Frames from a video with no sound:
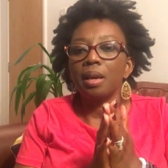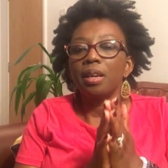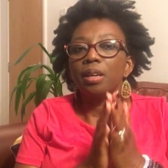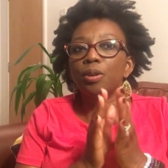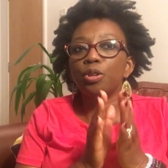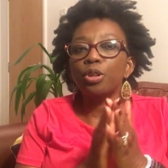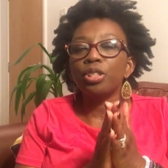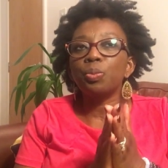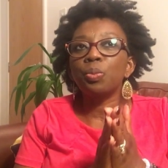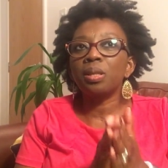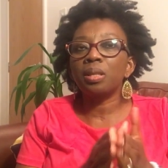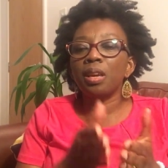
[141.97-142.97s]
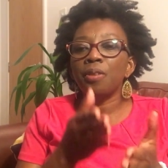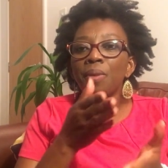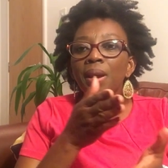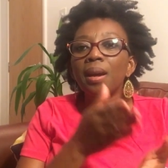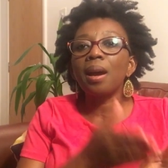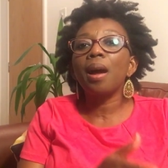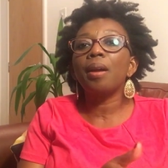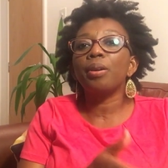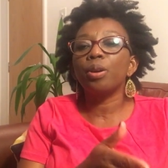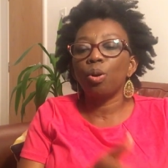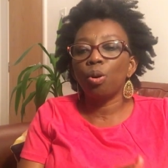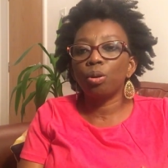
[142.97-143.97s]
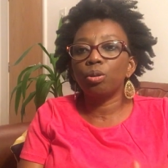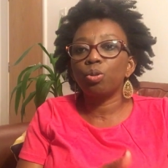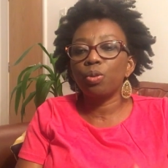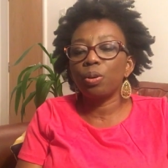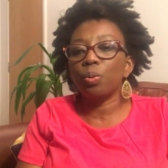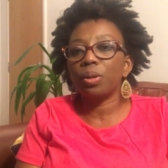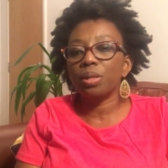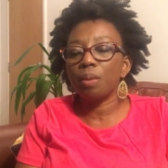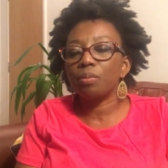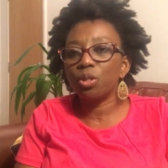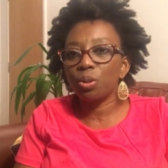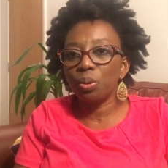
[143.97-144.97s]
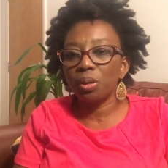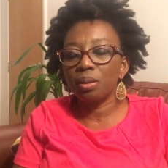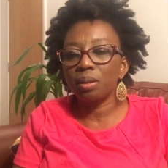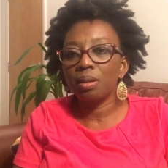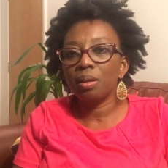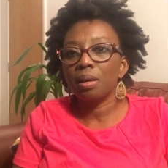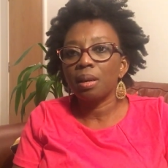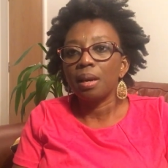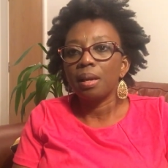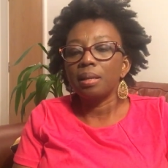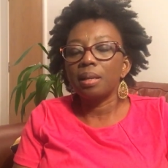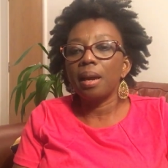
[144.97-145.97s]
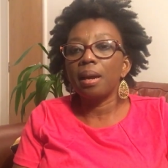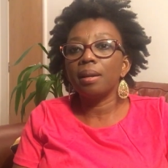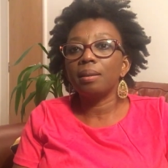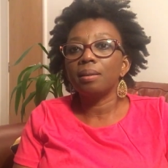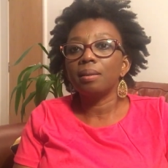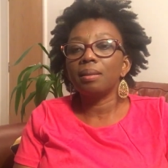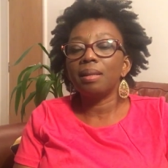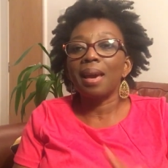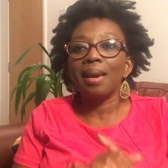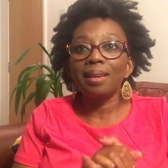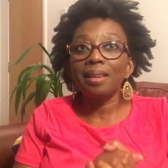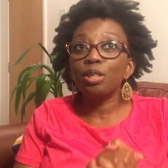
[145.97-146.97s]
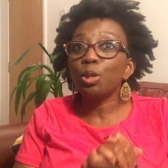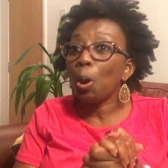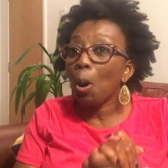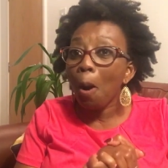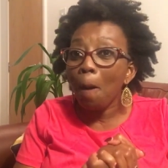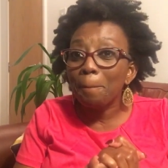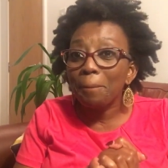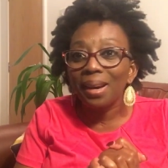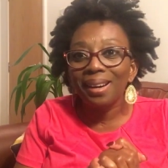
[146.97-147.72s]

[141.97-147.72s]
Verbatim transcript: It just means that if I carry on doing what I'm doing, then there is hope.